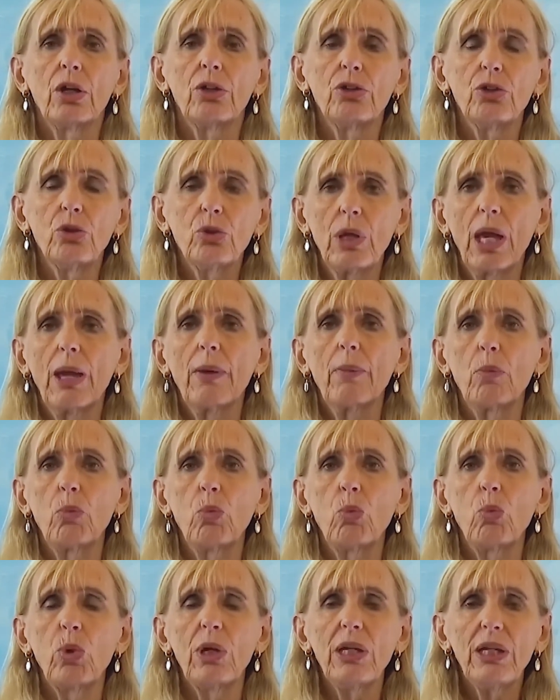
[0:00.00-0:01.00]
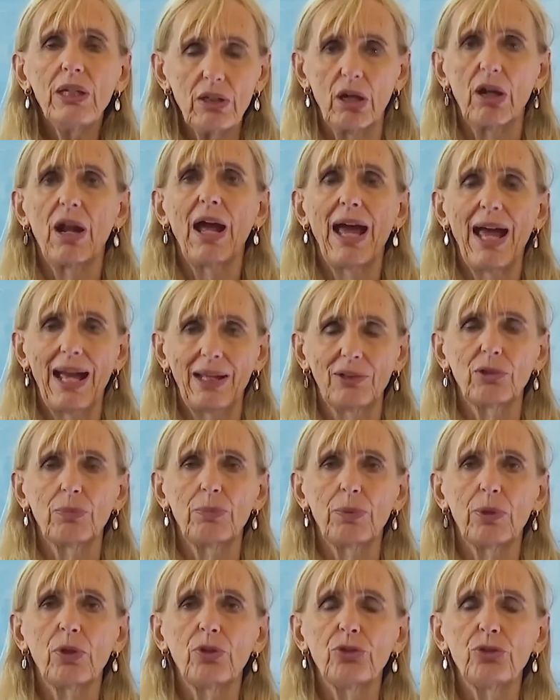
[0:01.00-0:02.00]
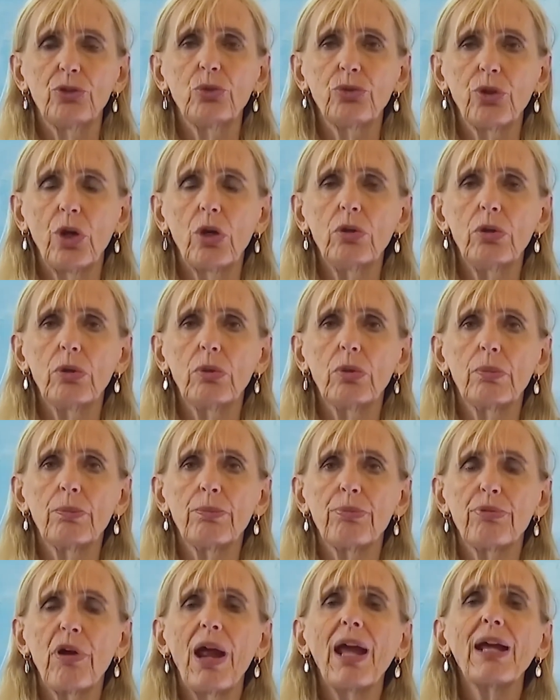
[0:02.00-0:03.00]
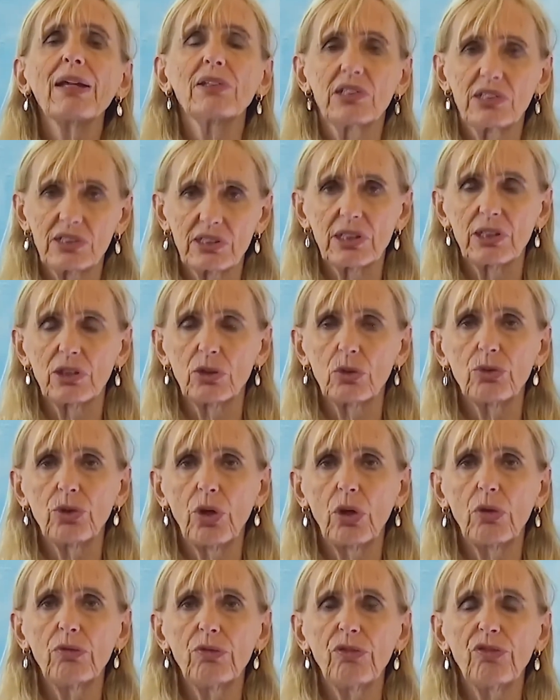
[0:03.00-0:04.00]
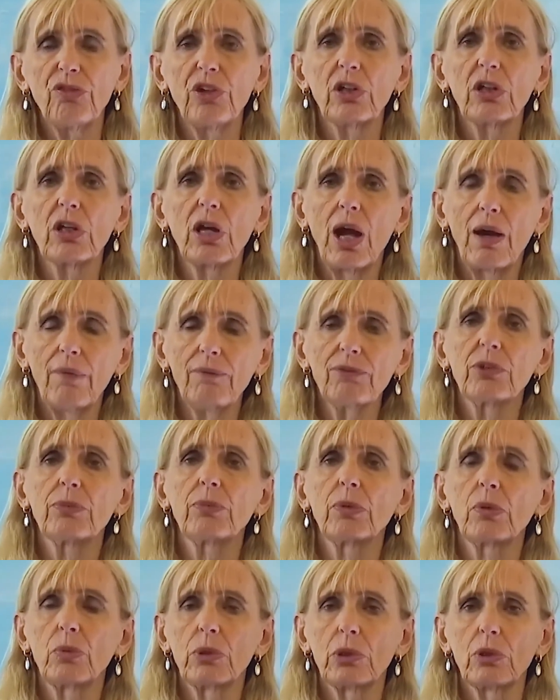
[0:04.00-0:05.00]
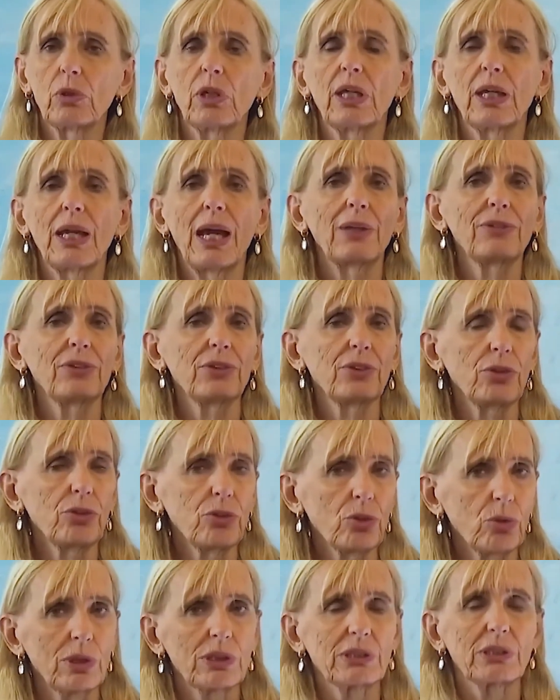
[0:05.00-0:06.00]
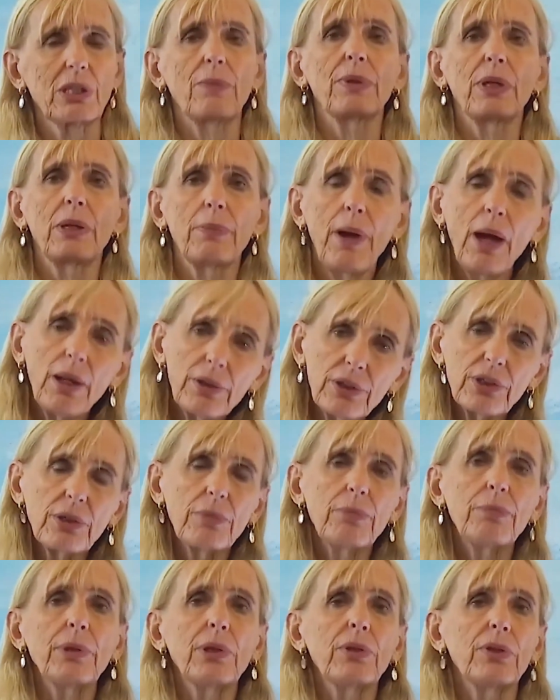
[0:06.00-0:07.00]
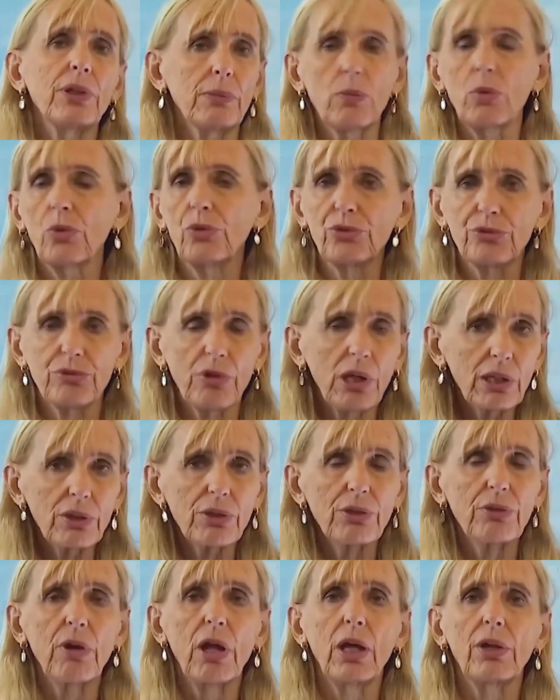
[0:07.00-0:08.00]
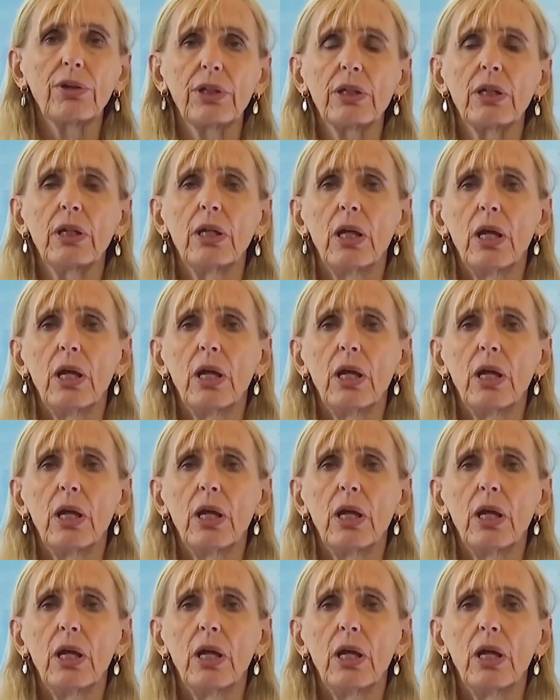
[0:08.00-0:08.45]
you get weaker at because you don't practice it. You don't feel comfortable with looking at it and doing something about it and building more strength around it.